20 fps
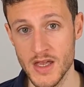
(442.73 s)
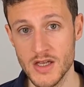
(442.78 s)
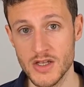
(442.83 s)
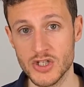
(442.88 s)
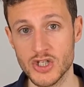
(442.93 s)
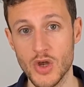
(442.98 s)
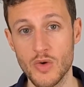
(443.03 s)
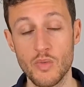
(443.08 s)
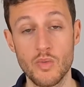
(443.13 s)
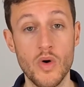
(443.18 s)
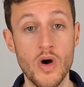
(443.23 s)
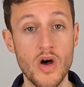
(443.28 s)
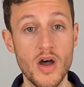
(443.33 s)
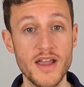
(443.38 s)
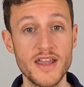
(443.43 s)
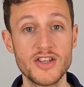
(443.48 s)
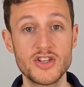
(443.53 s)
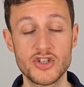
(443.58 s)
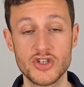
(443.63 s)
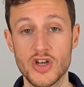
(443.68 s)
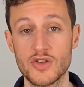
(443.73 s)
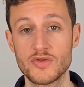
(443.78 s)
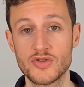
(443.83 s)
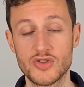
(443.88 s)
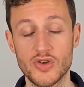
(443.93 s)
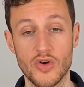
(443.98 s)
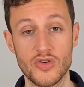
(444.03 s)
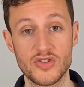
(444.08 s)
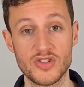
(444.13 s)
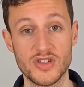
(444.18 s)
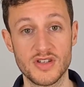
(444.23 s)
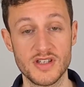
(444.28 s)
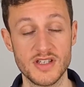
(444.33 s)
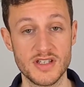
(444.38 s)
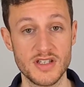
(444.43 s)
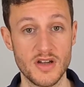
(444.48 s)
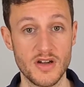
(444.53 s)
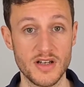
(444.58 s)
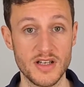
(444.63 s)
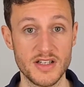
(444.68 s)
So why Joan's doctor
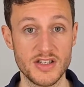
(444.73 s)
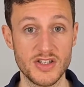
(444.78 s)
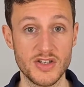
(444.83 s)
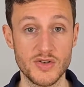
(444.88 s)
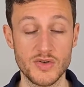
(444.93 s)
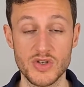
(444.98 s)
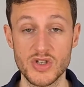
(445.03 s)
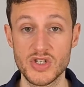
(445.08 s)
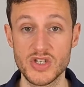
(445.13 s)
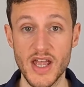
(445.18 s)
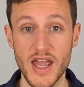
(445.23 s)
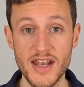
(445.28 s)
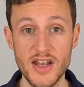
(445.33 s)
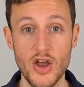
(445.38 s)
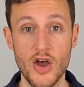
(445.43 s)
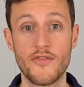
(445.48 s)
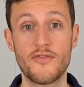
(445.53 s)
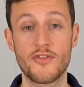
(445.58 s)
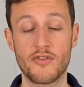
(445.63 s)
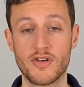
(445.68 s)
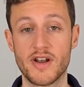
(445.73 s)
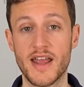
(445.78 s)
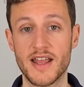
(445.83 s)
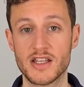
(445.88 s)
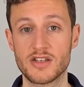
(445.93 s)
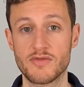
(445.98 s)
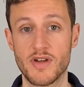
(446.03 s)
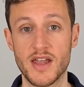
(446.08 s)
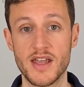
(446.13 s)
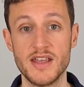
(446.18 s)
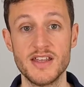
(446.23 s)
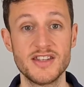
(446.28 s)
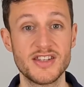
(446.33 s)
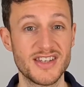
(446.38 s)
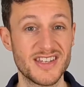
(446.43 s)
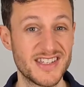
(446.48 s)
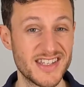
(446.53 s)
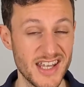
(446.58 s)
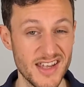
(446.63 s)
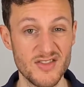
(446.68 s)
decided to send her for an X-ray
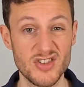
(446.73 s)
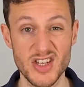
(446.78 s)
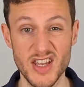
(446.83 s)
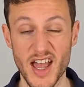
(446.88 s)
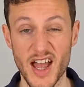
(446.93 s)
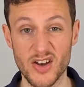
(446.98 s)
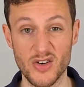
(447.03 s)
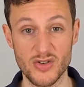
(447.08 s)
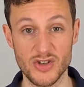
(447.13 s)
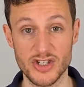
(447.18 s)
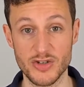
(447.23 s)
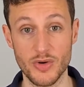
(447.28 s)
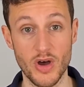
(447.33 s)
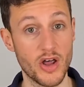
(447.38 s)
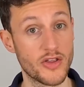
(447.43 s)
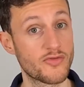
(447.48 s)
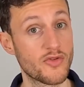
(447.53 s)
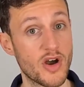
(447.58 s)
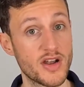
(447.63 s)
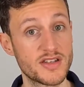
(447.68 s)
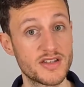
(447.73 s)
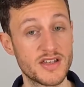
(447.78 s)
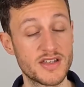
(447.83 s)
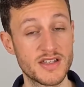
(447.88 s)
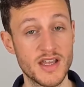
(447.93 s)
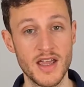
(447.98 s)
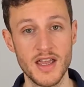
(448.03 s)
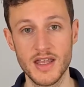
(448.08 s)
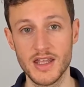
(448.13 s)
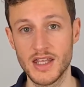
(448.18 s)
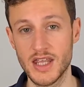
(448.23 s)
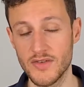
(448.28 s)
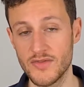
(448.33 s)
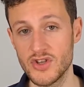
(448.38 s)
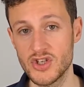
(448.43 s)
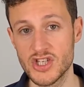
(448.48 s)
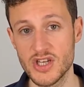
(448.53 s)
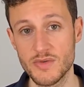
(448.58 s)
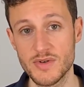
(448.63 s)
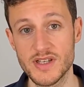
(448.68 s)
to see if she had osteoarthritis,
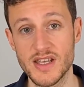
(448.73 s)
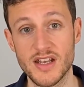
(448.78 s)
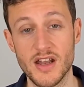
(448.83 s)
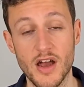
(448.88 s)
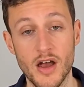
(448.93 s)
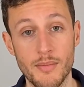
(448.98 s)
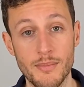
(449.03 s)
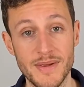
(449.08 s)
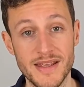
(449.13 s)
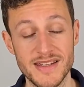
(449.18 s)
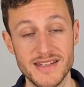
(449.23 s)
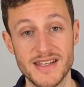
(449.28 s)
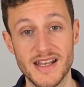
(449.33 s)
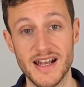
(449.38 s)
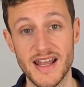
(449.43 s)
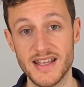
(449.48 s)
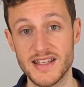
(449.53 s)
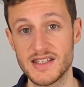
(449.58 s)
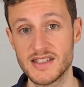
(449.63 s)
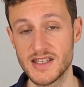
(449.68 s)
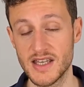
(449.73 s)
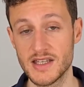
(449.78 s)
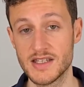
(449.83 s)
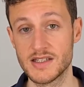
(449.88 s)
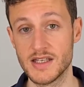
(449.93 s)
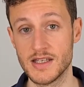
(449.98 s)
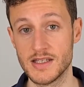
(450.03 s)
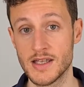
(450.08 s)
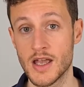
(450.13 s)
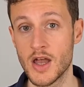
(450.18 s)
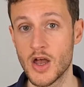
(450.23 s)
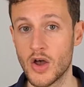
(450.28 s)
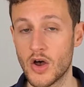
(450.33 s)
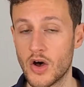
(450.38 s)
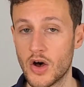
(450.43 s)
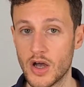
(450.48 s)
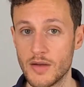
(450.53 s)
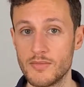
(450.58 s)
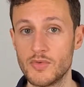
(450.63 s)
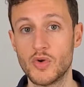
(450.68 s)
given she was in her mid to late 60s,
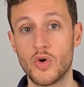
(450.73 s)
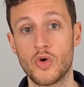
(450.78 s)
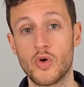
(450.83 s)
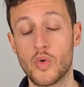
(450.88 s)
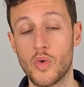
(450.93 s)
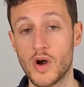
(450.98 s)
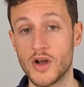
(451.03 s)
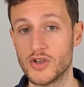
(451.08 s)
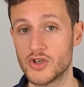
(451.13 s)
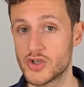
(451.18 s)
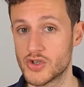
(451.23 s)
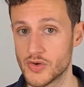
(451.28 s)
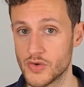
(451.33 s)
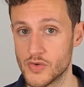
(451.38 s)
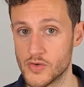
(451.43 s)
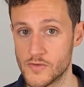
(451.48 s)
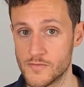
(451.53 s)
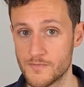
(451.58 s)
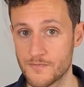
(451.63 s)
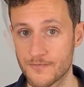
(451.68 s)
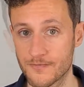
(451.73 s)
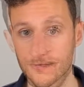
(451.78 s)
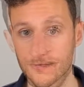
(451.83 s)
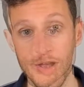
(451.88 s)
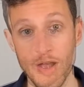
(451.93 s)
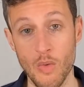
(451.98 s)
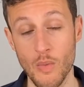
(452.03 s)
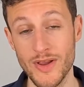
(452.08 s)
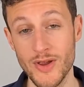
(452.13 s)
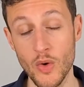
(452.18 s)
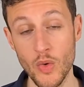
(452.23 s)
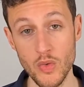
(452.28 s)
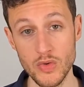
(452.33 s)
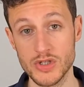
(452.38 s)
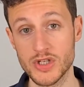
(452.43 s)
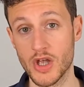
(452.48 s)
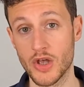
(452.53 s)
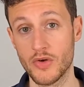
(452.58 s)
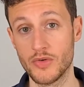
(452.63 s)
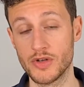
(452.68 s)
I'm not quite sure. We
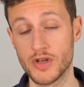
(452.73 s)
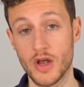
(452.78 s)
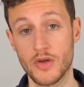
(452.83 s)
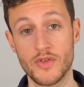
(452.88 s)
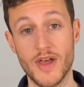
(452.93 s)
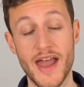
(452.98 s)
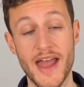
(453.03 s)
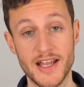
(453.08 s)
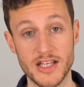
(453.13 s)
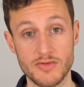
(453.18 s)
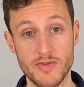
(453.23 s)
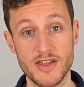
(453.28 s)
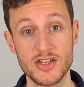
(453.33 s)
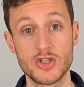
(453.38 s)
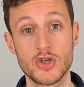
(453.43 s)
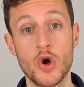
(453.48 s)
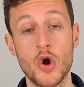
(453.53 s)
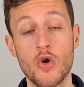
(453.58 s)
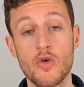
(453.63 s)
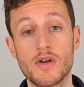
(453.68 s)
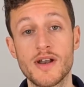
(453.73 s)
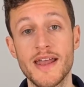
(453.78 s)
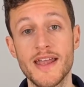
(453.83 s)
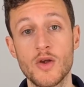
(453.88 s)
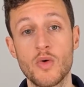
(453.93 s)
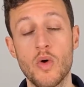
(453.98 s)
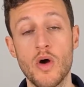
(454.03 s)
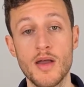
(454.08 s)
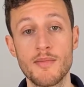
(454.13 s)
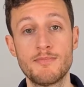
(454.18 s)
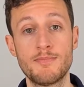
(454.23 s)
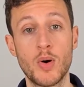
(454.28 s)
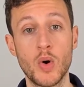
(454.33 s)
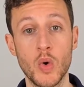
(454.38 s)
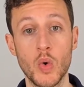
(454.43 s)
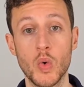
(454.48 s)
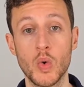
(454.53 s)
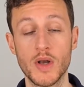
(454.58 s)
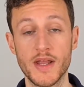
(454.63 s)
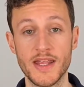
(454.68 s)
also know that X-rays correlate quite
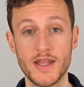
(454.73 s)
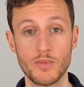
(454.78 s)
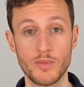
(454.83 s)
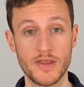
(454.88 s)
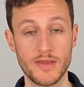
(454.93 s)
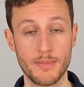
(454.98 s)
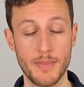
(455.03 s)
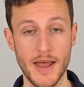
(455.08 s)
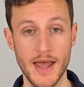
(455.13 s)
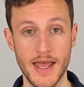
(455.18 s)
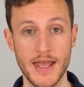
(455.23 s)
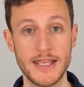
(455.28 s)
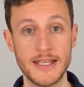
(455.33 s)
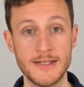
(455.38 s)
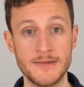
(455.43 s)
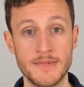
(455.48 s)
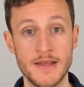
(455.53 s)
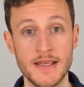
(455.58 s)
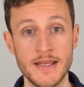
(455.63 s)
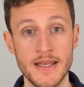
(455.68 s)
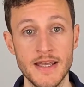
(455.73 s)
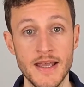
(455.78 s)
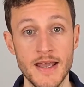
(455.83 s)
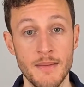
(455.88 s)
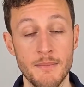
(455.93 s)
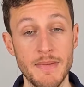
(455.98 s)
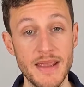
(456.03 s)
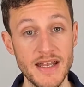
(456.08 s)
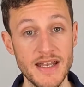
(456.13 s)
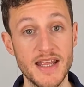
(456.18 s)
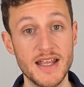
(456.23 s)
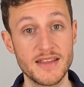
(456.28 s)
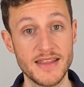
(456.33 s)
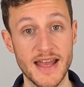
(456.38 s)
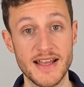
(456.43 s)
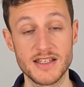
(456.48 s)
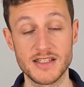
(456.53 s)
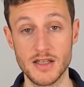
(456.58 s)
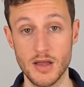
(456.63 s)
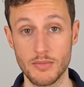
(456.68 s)
poorly with pain, meaning
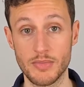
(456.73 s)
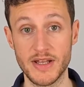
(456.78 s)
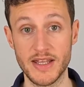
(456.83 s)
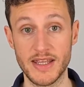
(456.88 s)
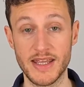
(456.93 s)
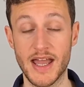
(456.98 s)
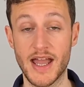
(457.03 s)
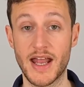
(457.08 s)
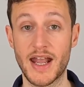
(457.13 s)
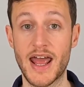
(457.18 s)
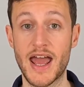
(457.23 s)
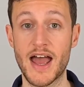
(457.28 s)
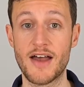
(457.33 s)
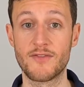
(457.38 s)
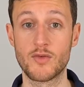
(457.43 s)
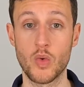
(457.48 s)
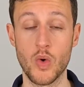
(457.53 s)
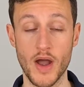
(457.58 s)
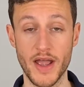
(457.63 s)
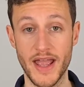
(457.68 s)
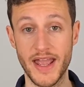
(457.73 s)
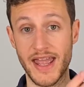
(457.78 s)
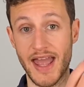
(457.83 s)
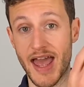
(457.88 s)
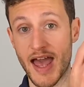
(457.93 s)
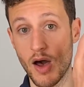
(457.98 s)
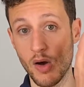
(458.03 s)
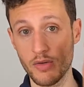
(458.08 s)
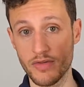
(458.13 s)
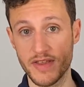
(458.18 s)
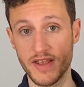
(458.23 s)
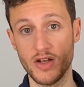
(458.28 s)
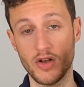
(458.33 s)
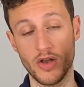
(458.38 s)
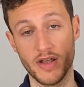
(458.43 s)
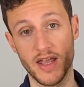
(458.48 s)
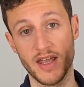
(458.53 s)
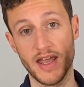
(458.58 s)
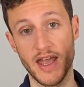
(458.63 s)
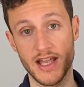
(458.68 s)
that somebody can have quite a healthy
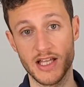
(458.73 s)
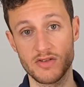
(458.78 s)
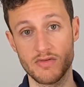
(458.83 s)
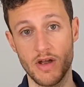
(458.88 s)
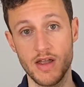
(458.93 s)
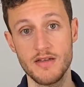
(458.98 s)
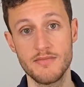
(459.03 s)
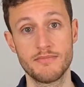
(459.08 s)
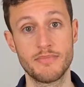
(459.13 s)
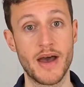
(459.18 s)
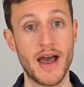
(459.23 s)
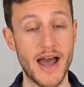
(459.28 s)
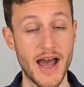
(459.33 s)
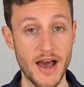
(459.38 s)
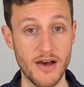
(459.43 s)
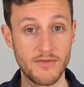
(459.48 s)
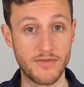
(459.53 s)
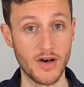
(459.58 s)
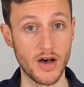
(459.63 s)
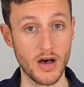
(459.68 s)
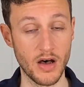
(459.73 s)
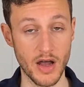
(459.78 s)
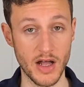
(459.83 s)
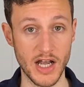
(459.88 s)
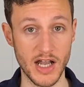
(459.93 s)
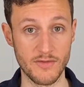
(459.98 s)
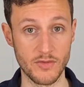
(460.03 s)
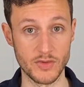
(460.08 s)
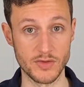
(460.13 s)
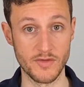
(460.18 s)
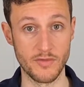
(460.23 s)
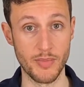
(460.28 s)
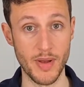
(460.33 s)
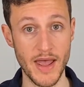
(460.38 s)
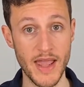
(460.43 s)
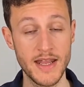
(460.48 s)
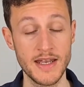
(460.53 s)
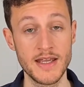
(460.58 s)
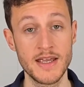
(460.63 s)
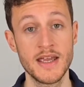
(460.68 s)
looking X-ray but have high levels of
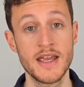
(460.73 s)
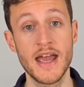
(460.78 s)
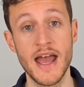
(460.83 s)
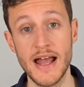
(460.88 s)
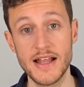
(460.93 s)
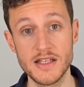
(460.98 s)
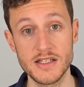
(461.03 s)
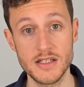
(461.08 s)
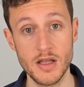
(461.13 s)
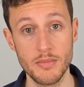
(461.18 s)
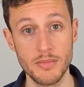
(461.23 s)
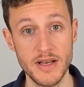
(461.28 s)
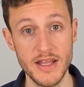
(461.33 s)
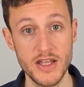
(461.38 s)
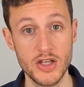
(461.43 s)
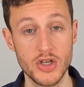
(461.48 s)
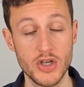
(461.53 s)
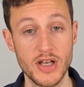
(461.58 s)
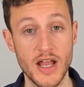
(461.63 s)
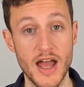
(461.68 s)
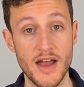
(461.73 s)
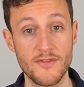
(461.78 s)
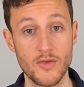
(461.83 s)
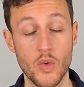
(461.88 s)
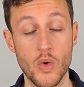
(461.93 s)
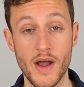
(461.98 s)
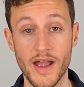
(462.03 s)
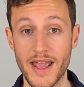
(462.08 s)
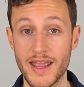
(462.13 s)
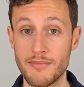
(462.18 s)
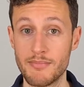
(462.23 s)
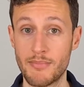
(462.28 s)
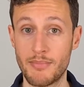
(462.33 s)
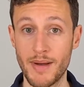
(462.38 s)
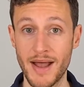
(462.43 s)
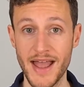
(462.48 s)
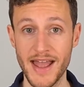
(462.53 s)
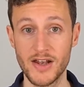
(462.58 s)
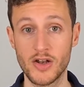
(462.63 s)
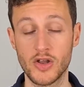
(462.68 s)
pain, and somebody could have quite a
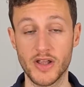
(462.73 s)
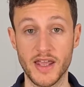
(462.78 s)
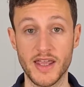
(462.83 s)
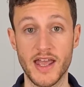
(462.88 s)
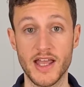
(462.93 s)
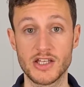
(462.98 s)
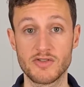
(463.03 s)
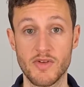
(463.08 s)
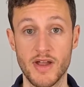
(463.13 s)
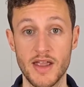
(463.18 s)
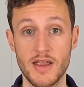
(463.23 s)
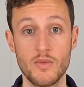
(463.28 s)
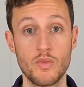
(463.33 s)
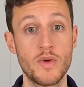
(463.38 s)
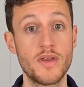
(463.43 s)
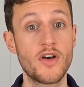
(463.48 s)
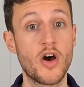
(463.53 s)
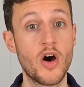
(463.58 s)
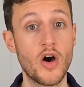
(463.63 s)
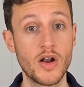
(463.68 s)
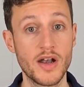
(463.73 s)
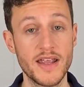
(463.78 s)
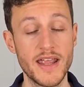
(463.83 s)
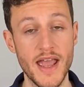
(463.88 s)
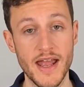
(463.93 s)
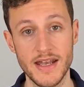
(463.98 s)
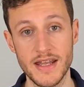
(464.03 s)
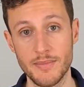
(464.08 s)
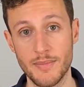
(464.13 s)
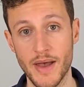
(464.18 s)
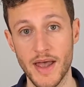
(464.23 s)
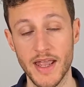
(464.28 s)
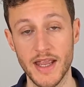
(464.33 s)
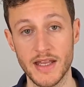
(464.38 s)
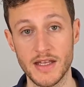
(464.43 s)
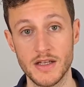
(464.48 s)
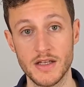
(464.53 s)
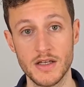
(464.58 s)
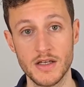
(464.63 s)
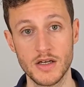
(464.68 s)
bad looking X-ray with hardly any
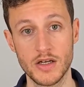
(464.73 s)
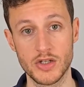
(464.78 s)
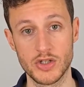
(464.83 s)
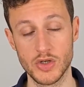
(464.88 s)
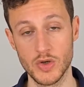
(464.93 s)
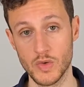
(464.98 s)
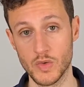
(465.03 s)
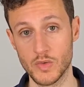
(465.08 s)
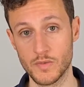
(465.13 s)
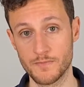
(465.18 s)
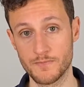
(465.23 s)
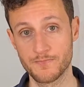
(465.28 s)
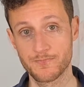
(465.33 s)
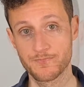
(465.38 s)
pain at all.